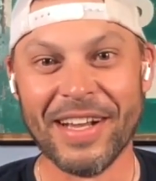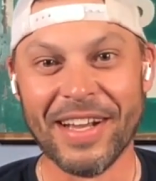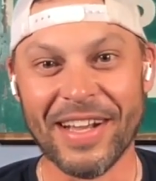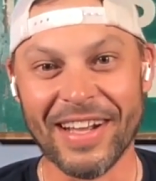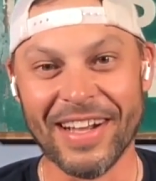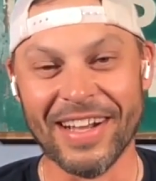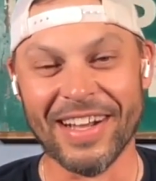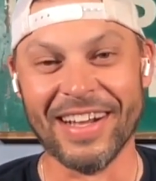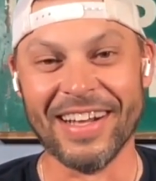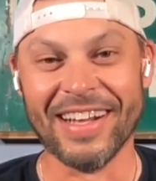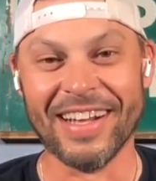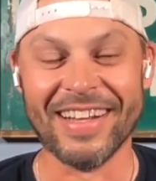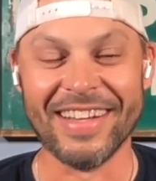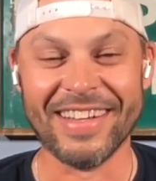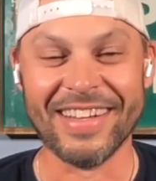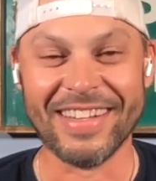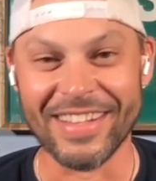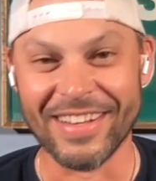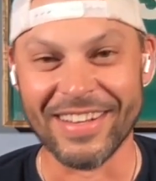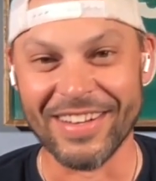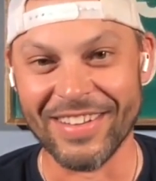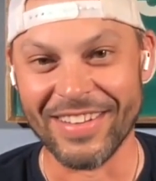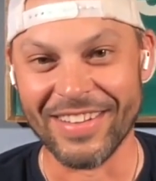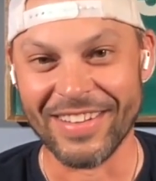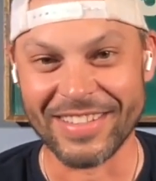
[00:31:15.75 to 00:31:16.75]
Uh,
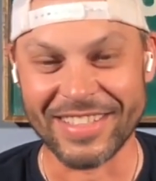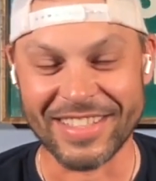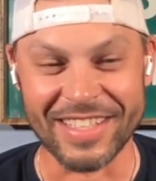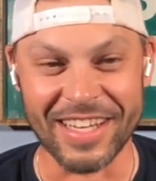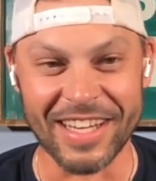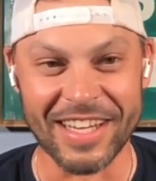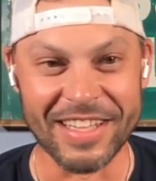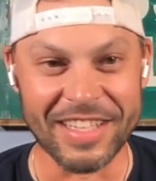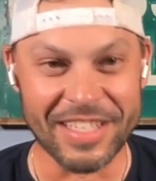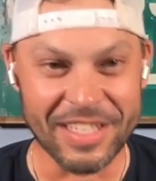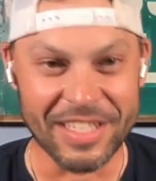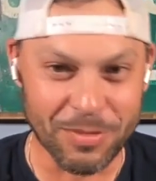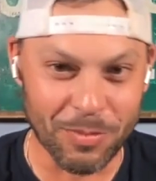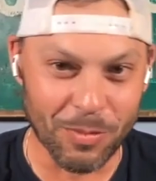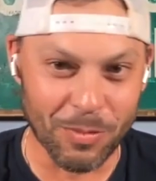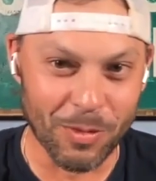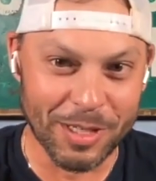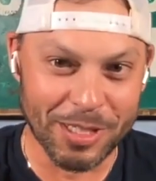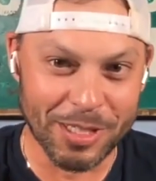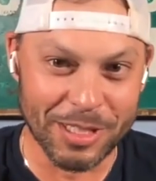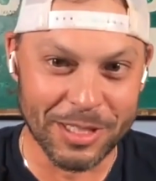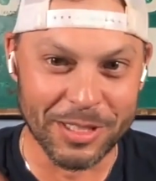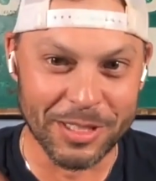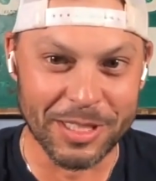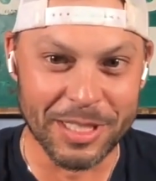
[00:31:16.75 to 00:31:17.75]
you know, they sign these
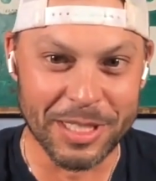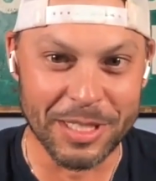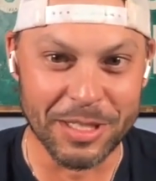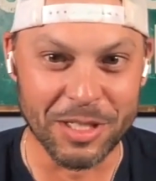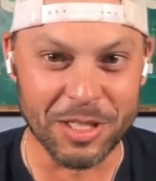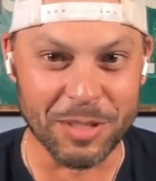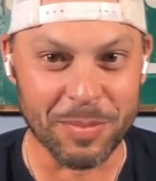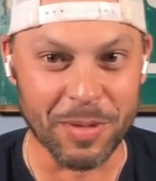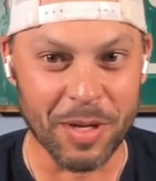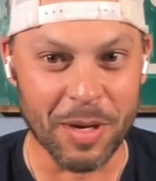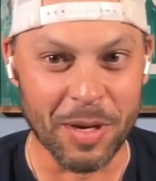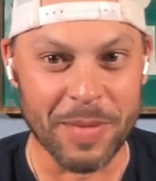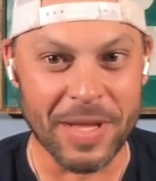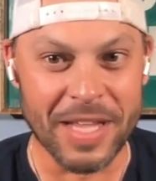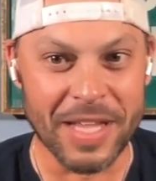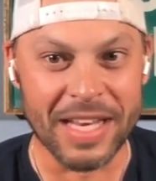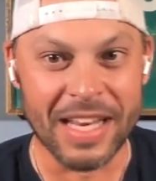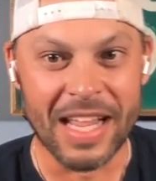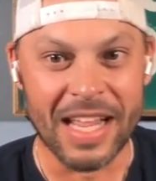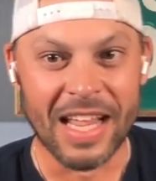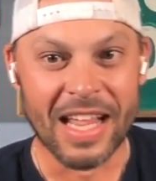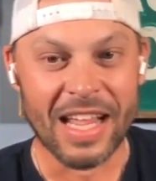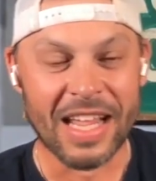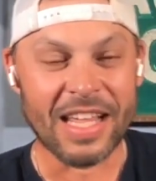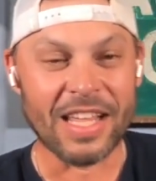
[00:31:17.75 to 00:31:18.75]
one year deals, but I
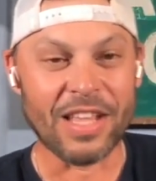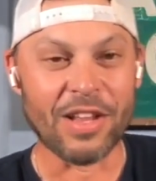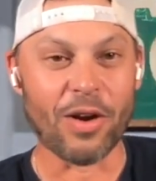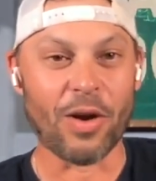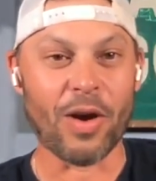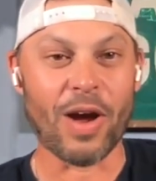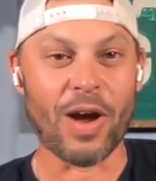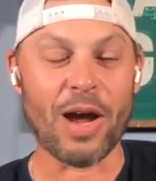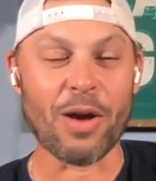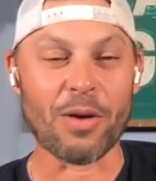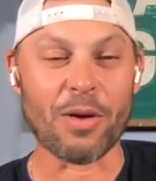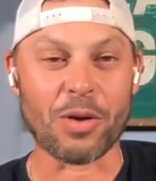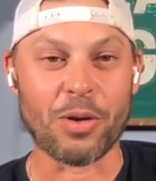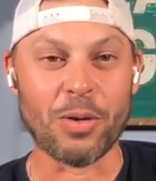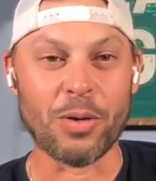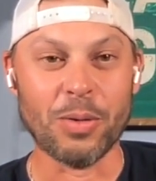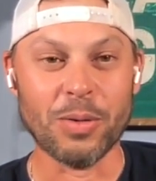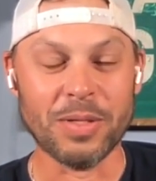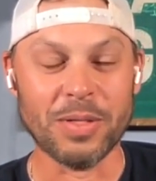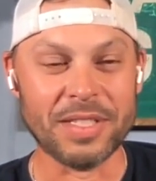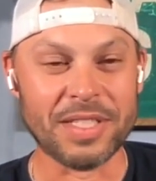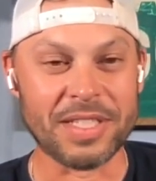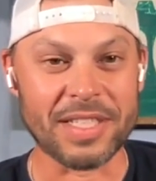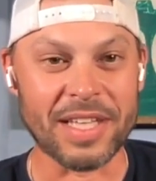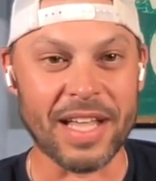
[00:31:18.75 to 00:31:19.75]
mean, you know, how
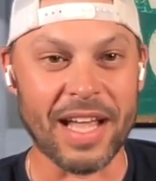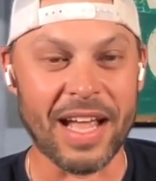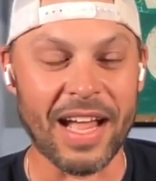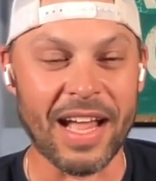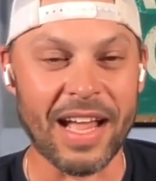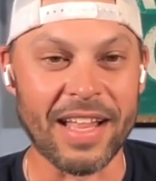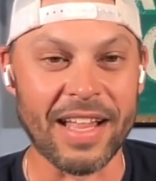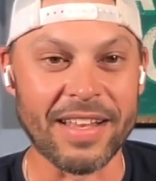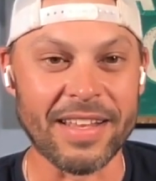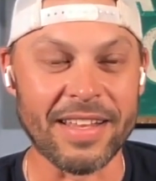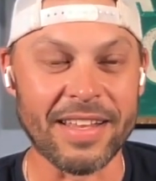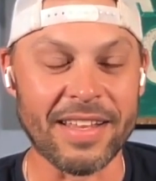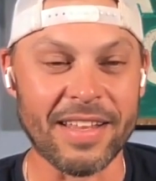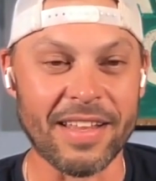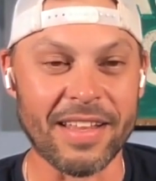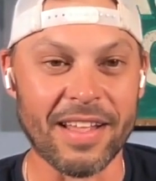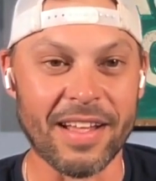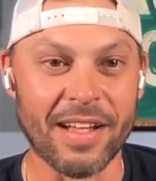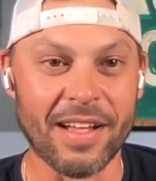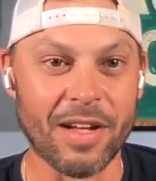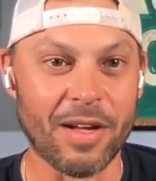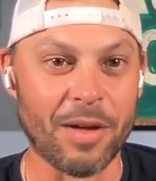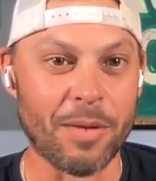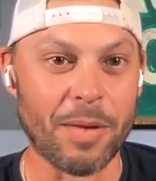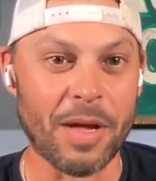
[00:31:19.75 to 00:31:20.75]
cool is that?
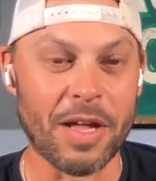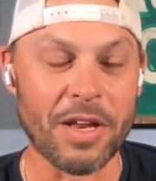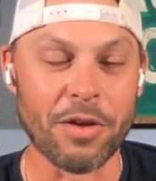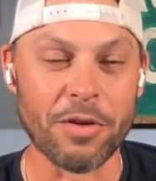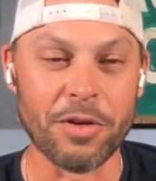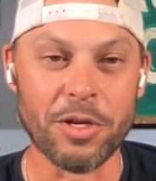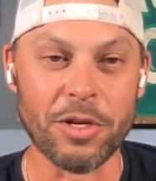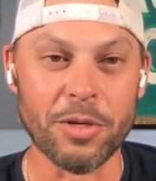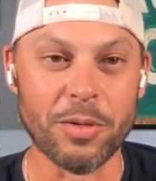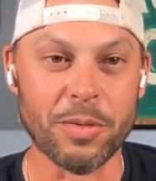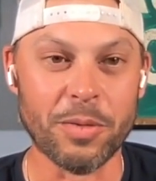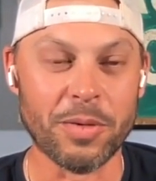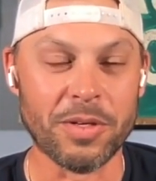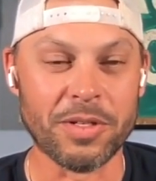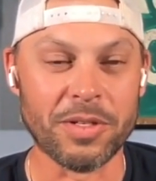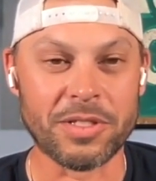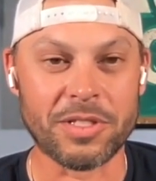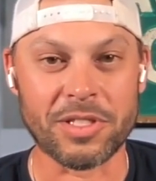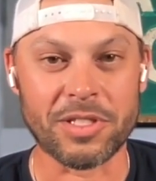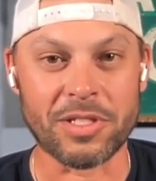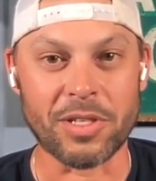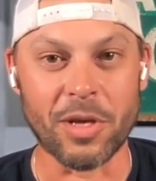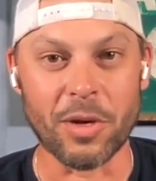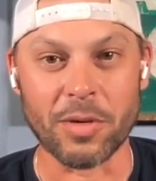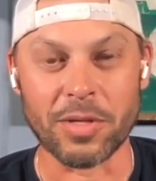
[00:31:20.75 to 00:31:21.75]
Uh, I know you were
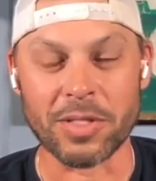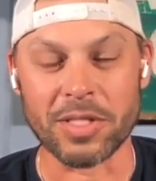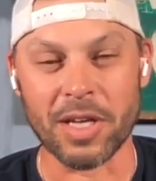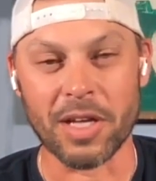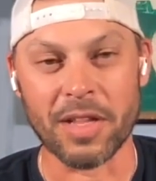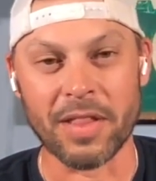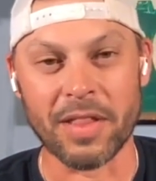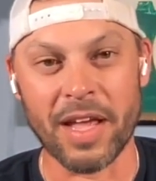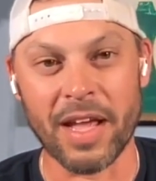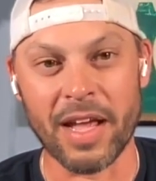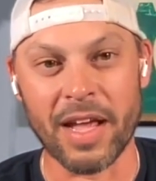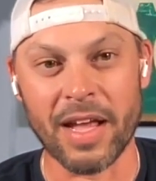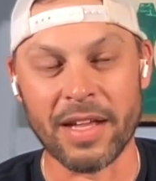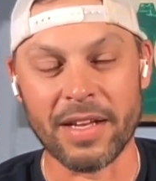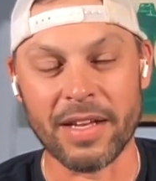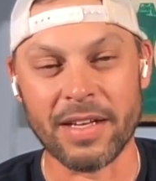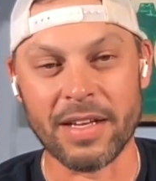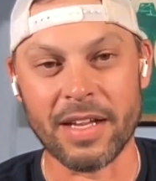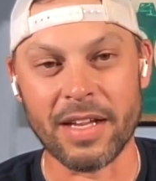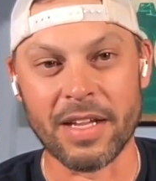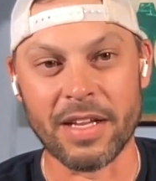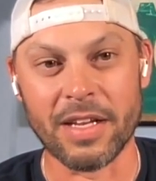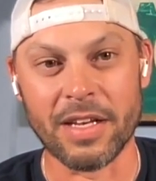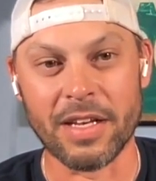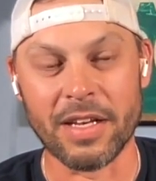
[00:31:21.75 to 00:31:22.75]
stoked on that,
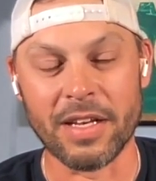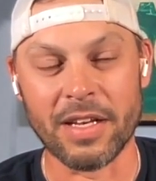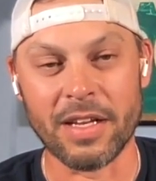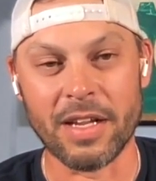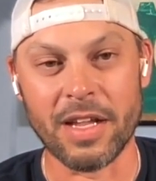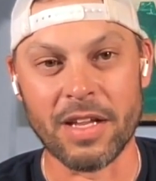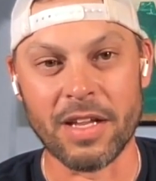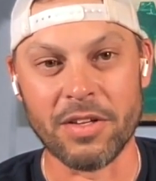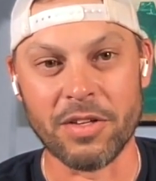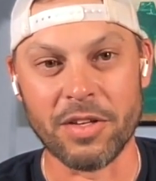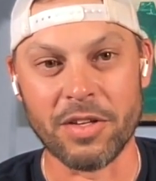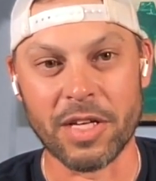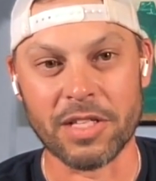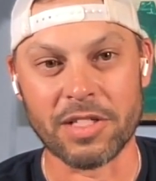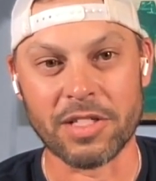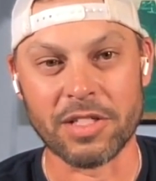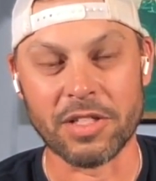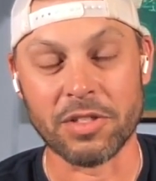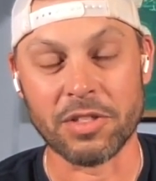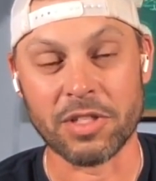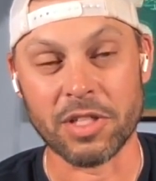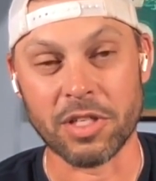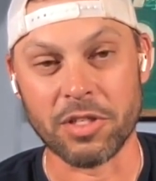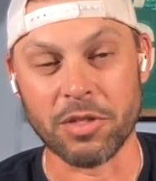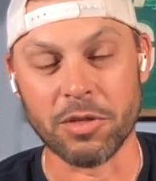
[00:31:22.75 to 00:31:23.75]
and and you guys,
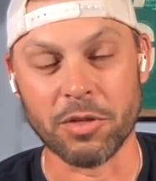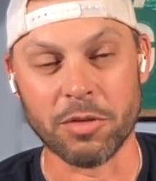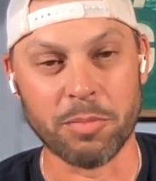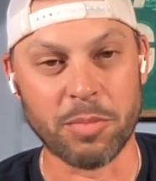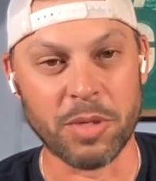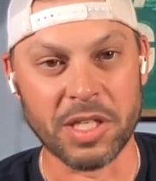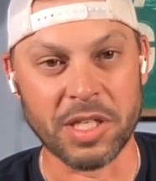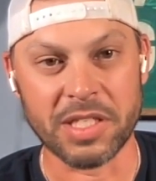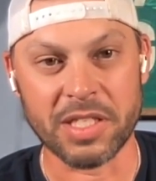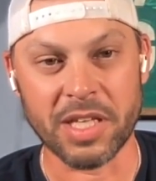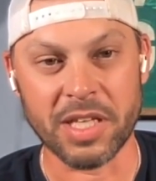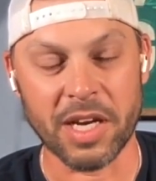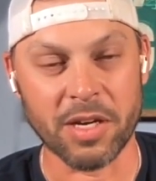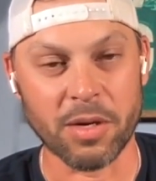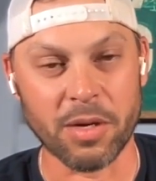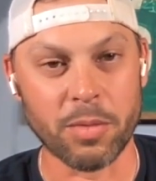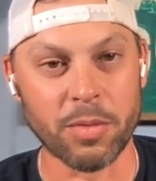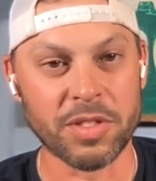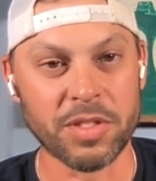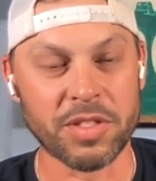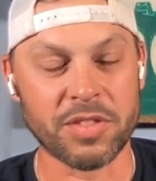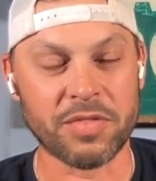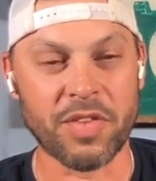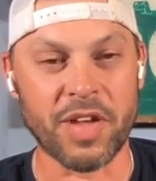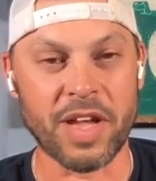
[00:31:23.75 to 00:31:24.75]
you said you were big Tiger
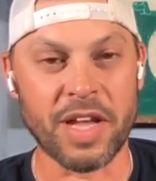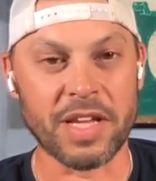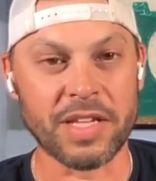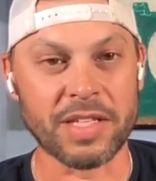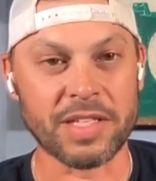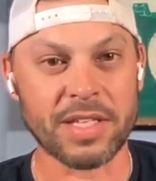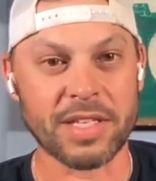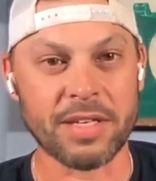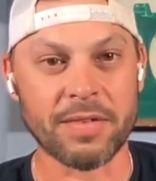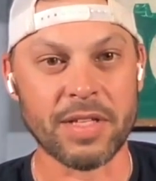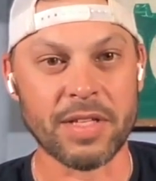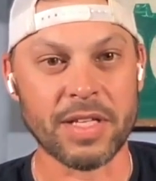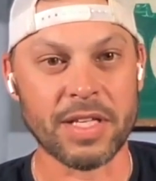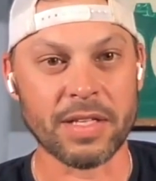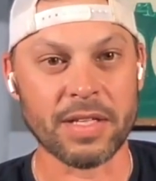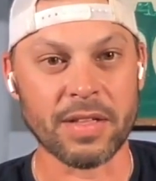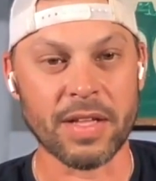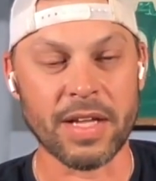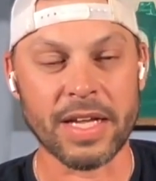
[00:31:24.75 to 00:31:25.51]
Woods fans and everything.